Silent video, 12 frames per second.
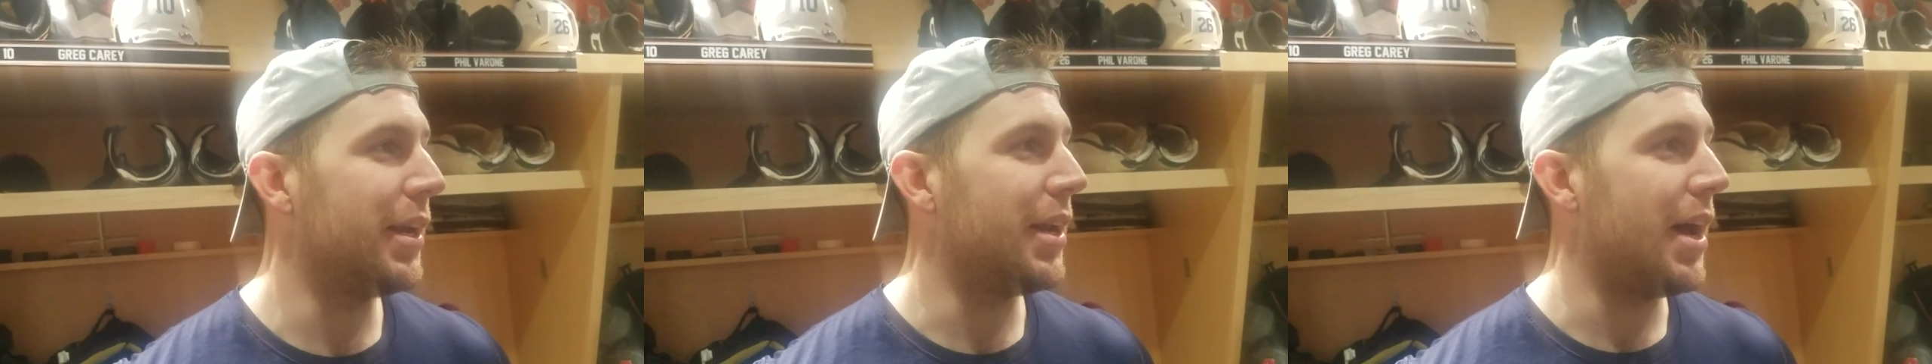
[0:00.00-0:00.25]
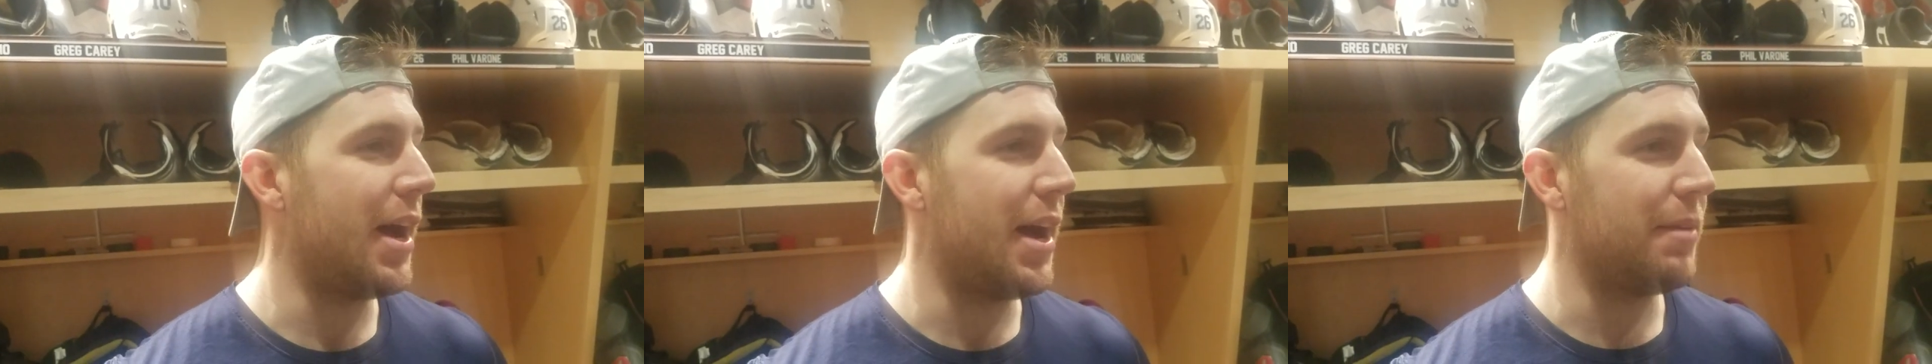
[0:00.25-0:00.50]

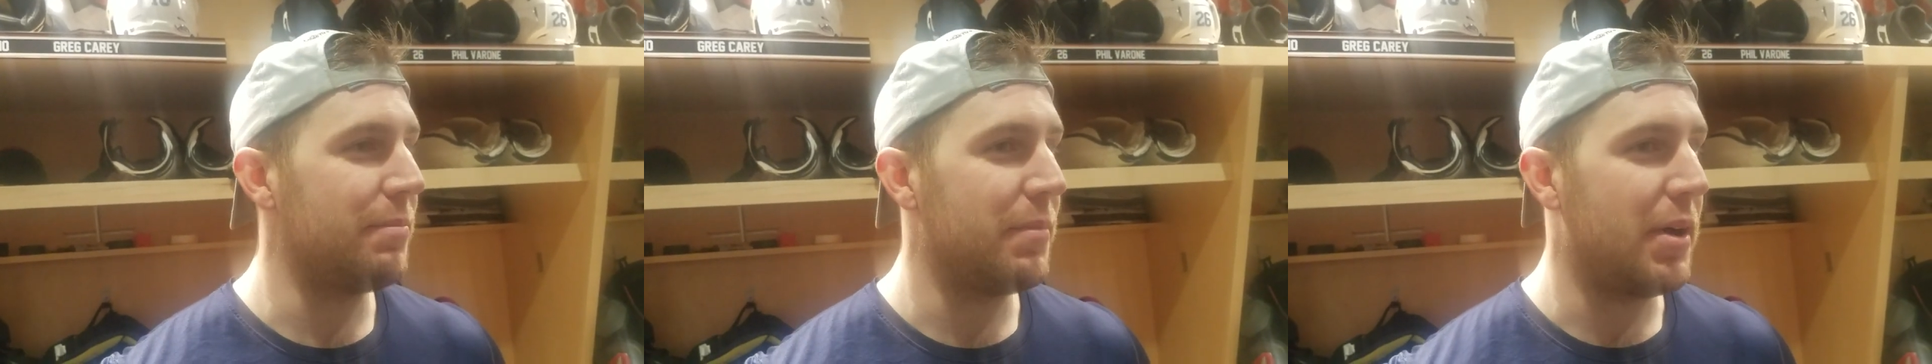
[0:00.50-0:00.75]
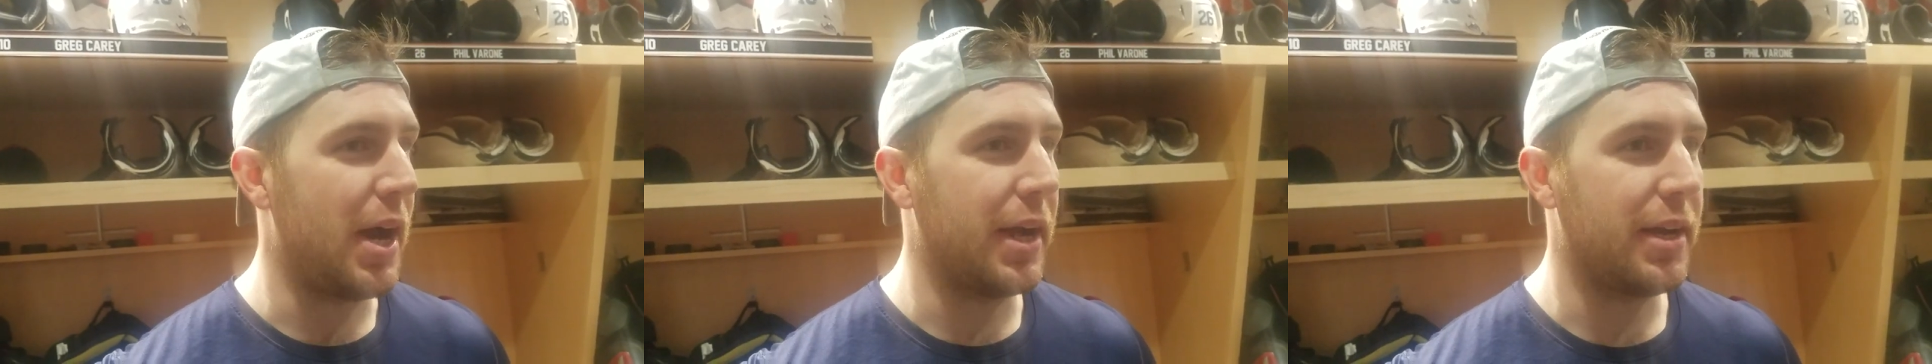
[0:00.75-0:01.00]
Um,
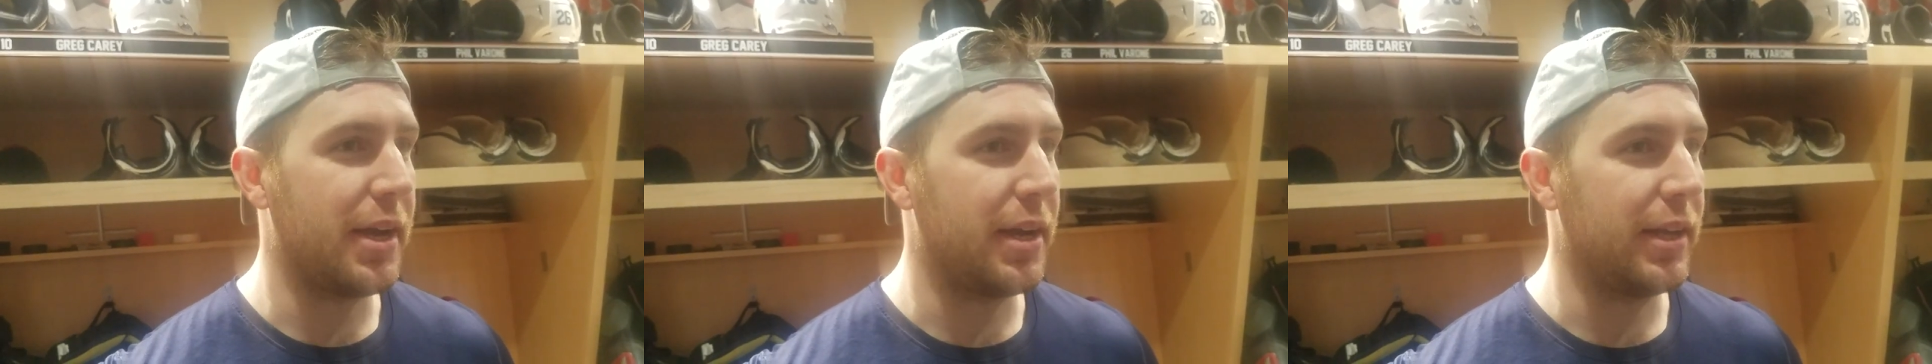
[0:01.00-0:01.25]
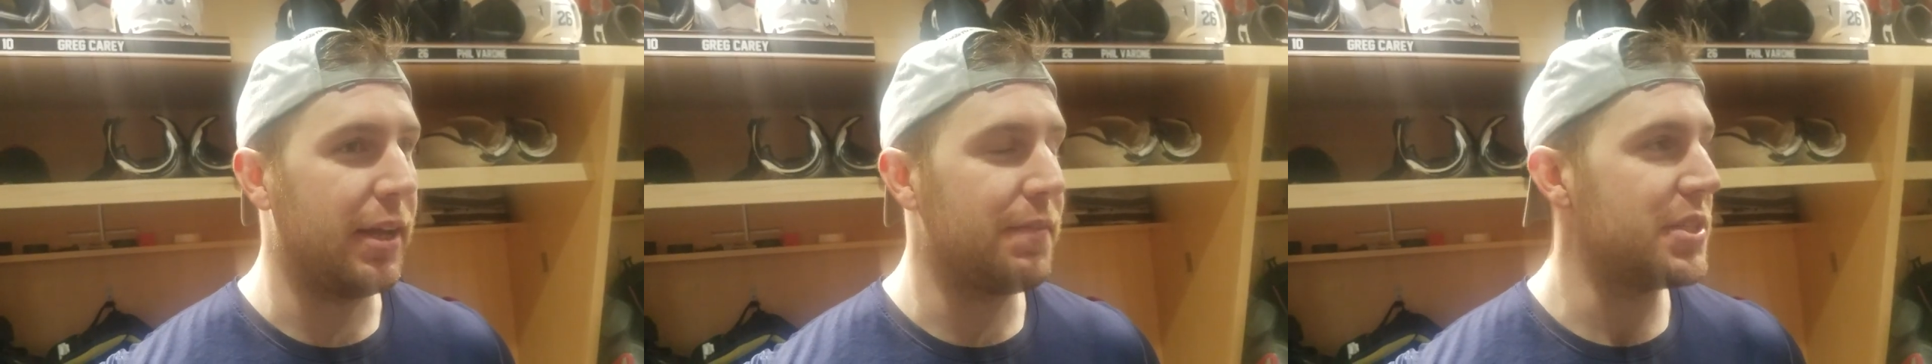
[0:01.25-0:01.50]
I, I
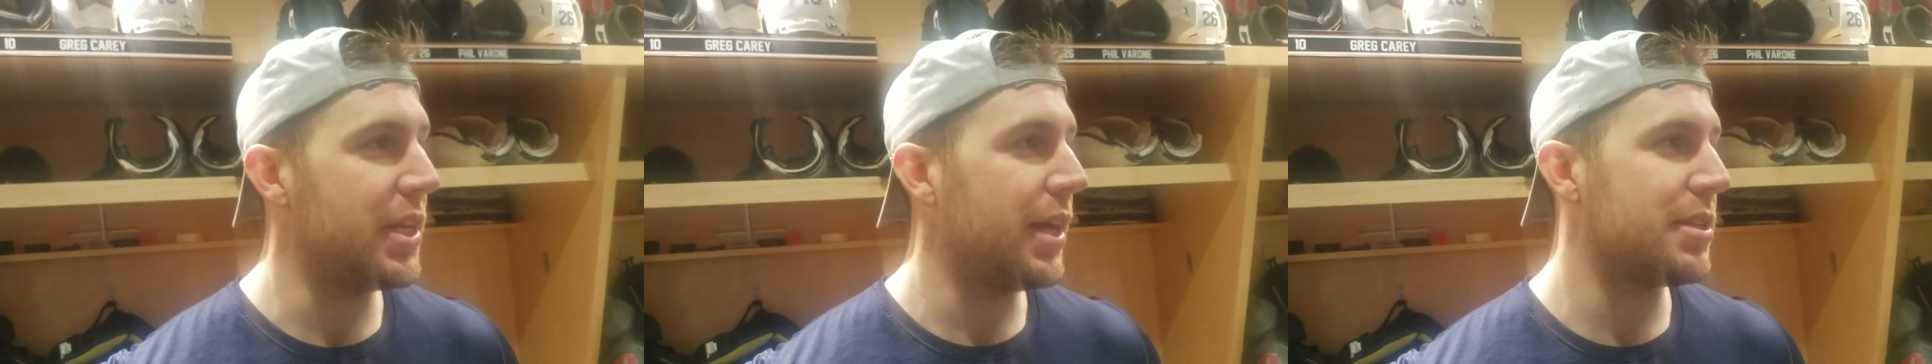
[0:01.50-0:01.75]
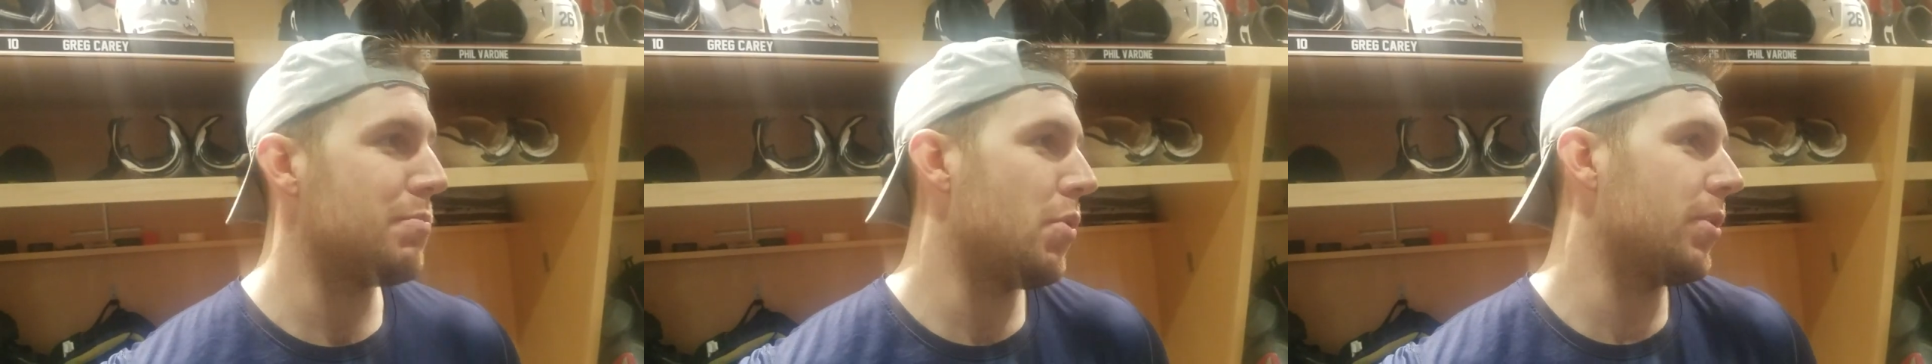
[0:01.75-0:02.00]
love to see that.
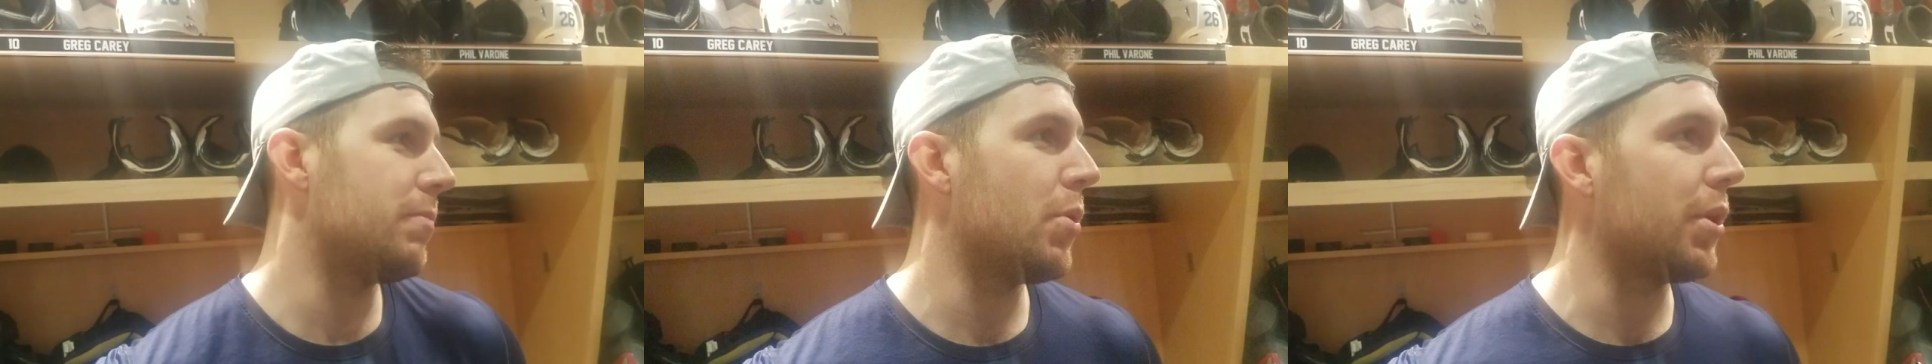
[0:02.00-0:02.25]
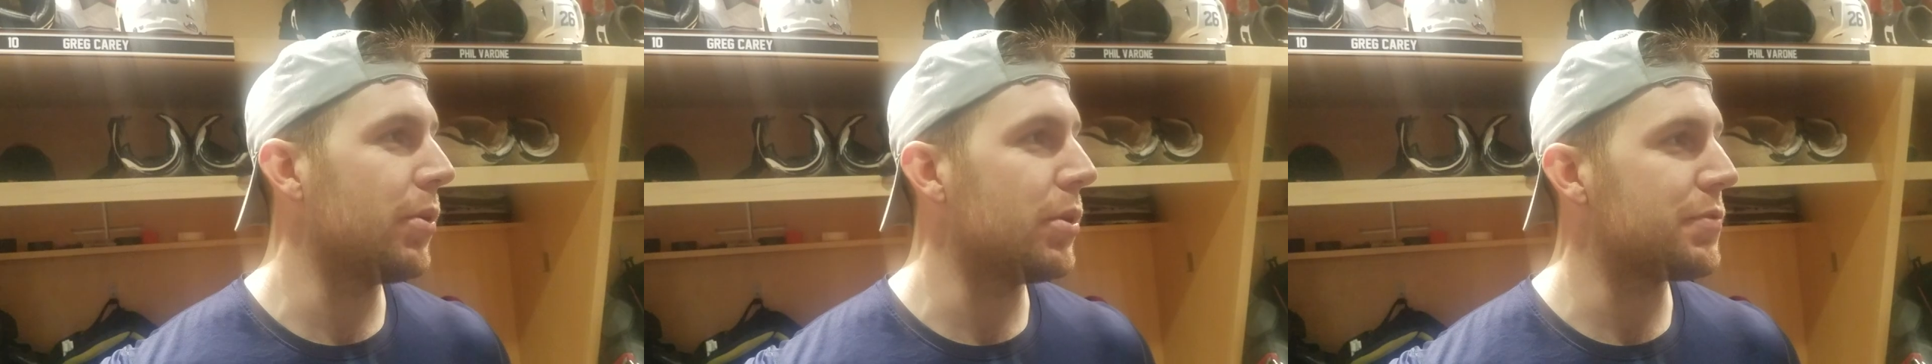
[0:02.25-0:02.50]
It's more
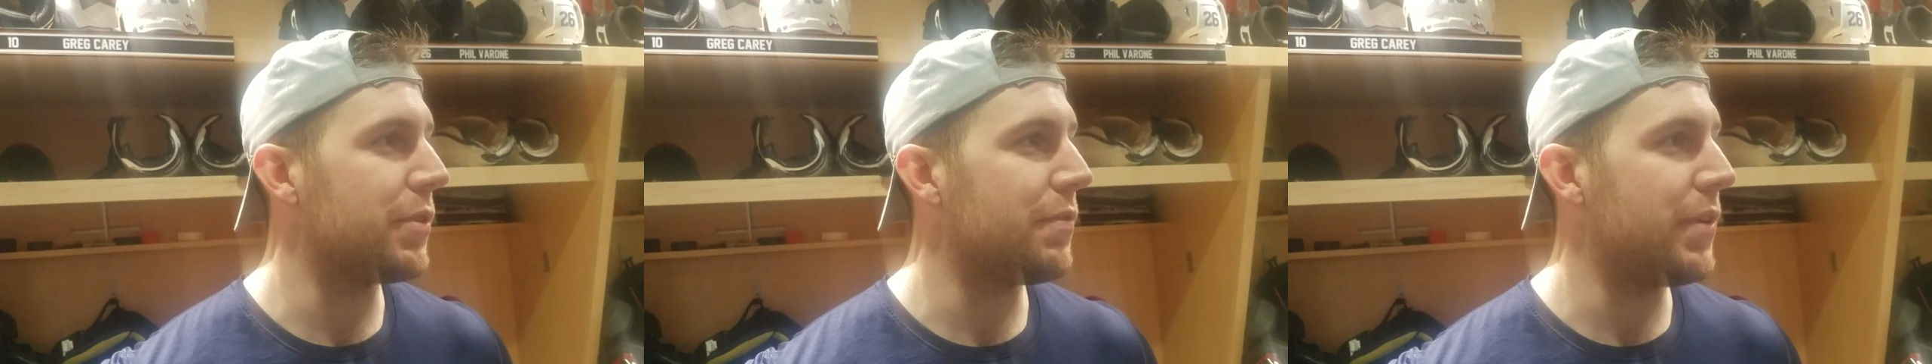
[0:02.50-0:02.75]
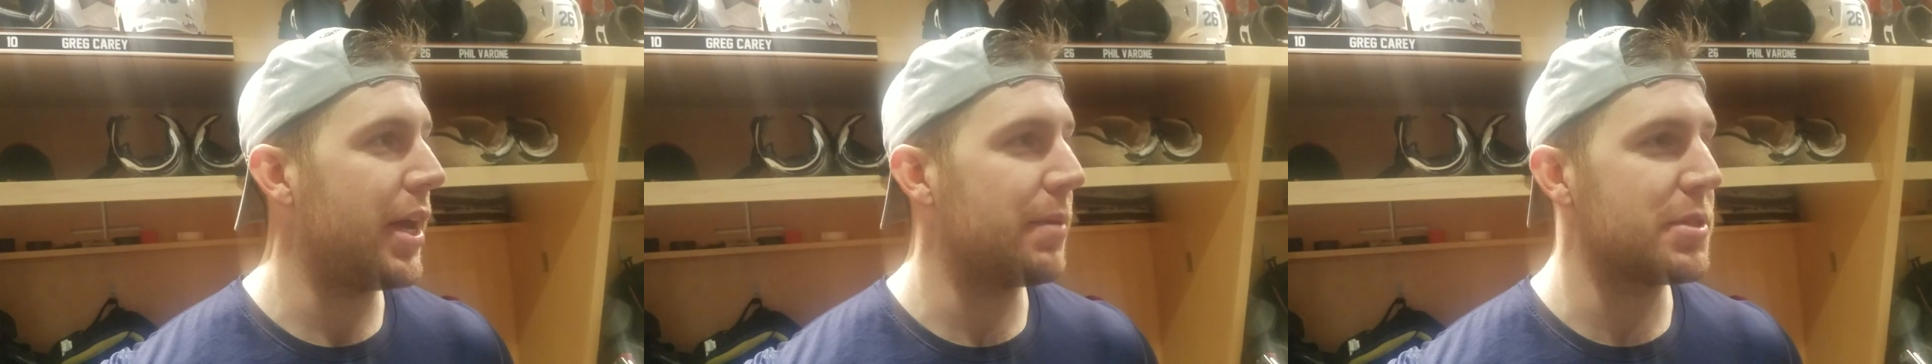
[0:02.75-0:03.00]
more goals for the
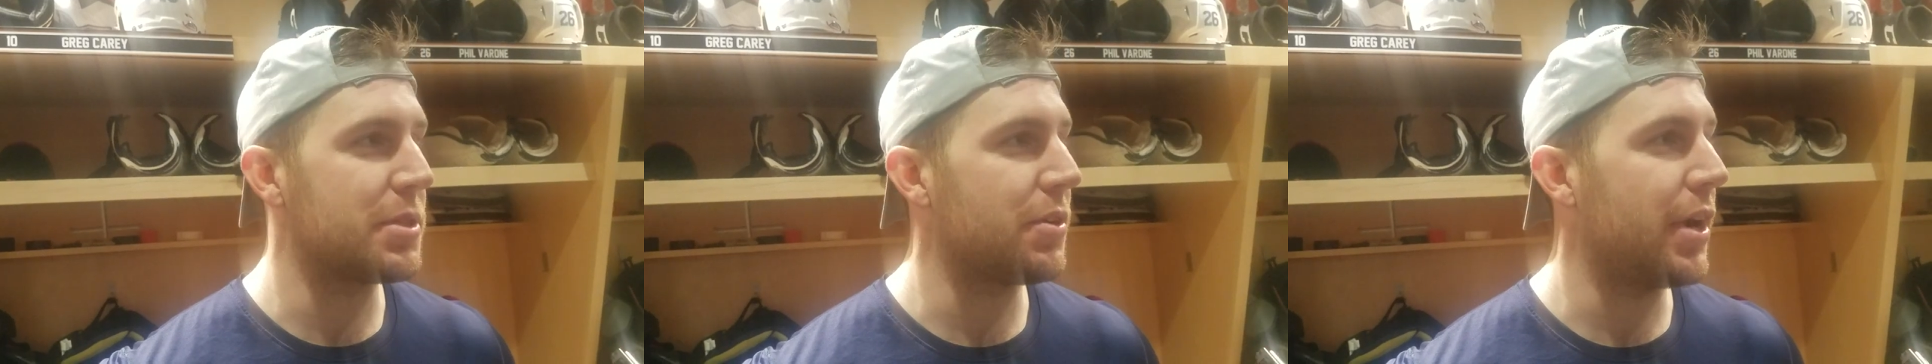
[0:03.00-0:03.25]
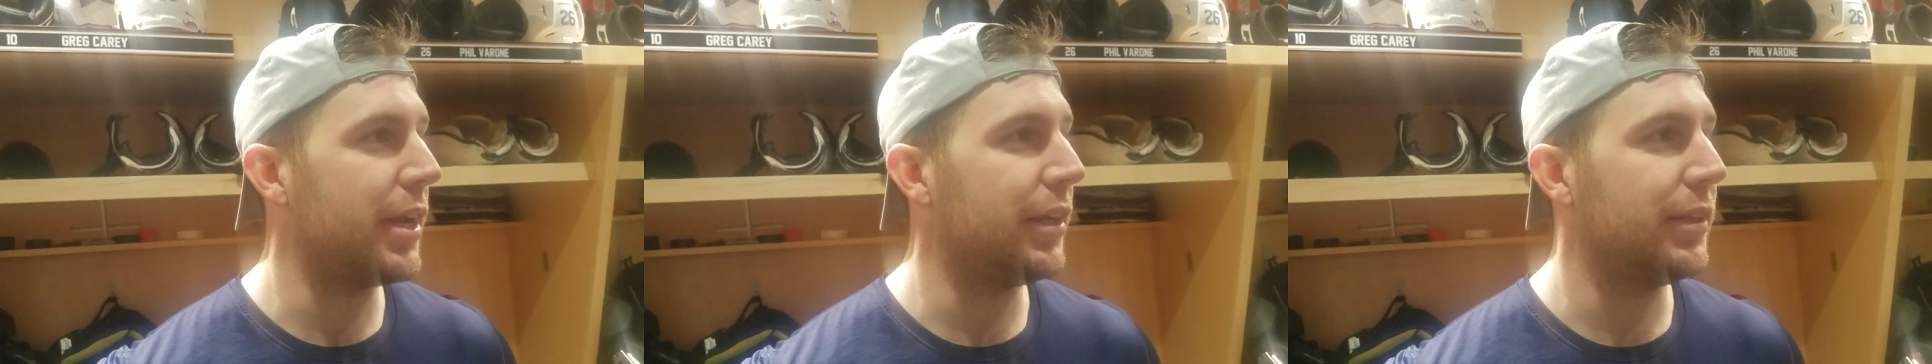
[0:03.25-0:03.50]
fans. It's great.